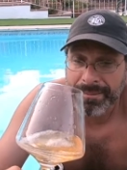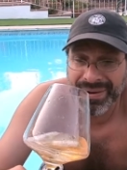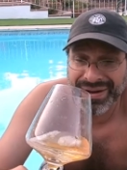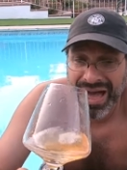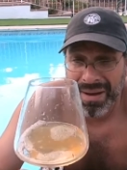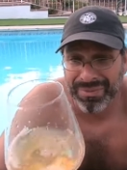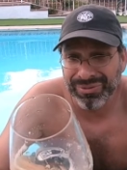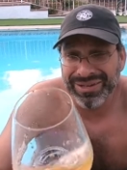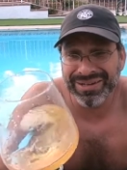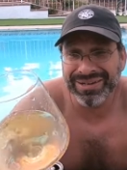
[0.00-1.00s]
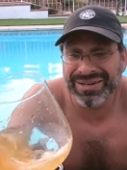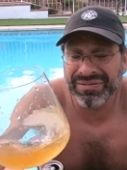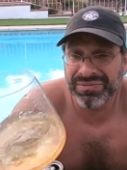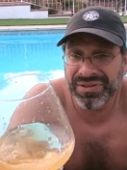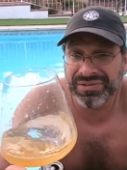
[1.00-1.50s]
but i'm only going to
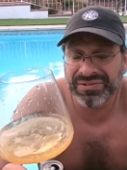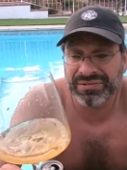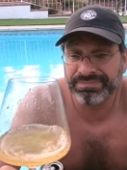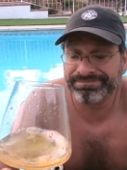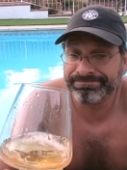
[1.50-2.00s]
give this